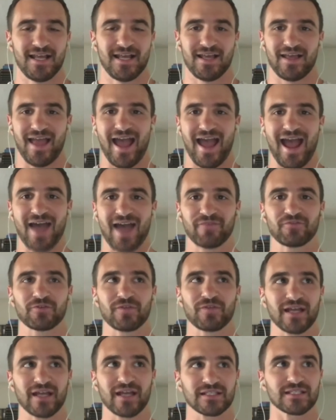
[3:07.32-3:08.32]
after
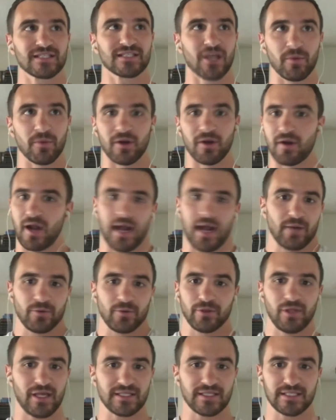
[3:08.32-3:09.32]
that summer, I
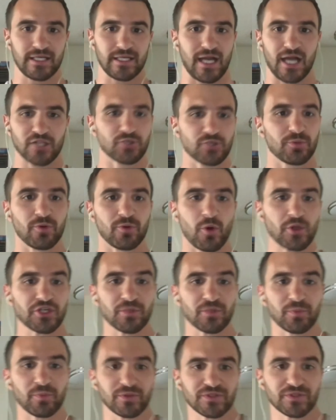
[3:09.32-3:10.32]
realized that
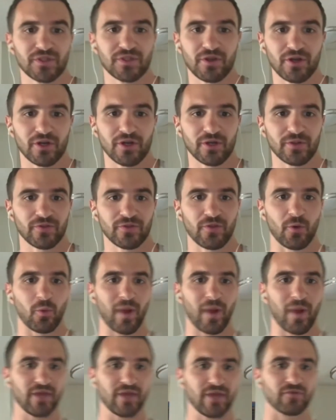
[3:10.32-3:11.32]
entrepreneurship was the
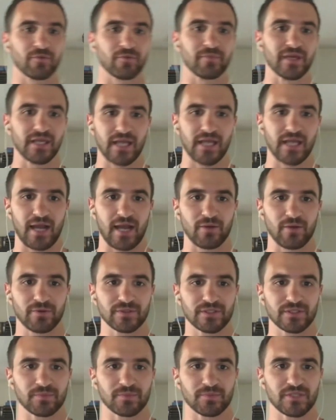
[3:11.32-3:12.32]
way for me. I
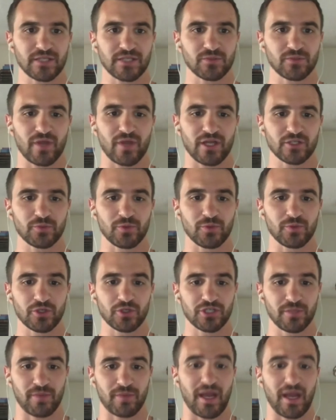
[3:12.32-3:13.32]
was obsessed with
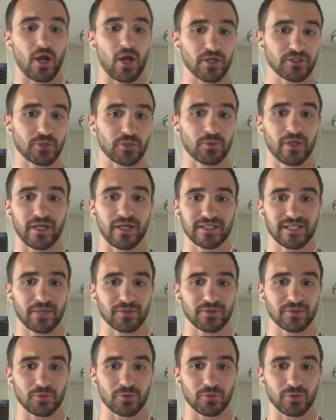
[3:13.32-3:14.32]
entrepreneurship. I also realized I
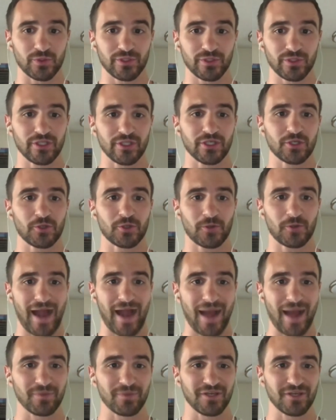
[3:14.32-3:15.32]
was a really
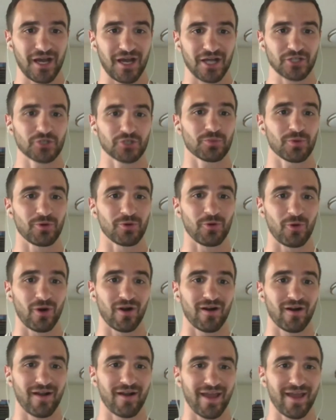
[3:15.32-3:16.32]
crappy
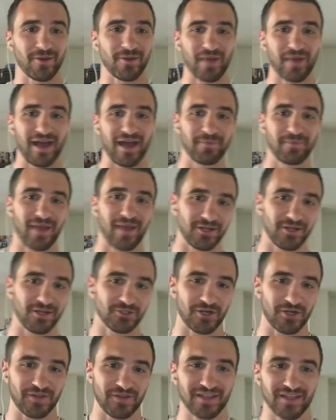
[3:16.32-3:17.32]
entrepreneur and a bad
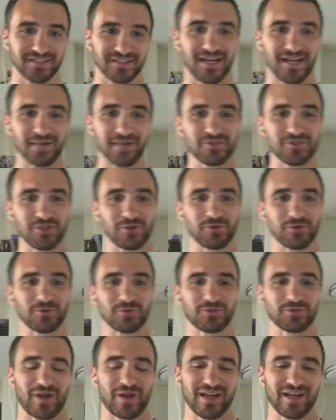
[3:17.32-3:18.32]
manager at that time too.
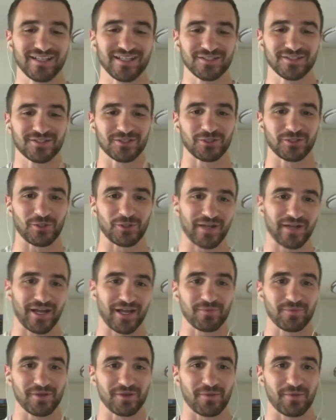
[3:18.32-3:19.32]
So I needed to learn how
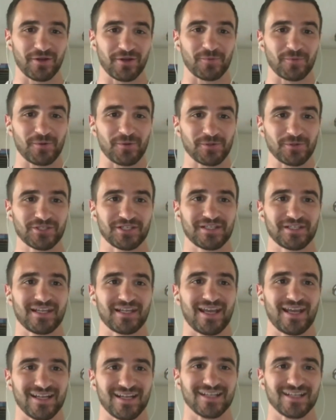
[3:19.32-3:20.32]
to be a better person,
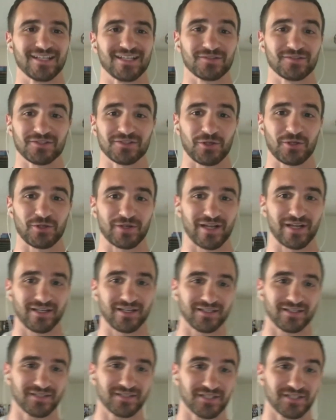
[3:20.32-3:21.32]
and I needed to learn how
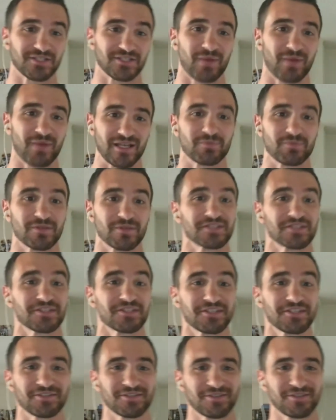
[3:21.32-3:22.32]
to systemize
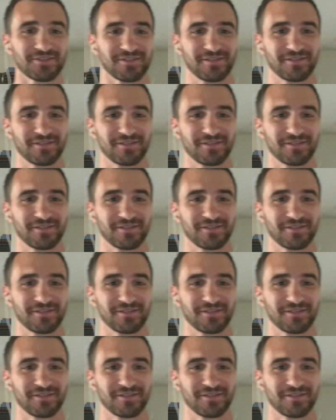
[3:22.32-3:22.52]
businesses.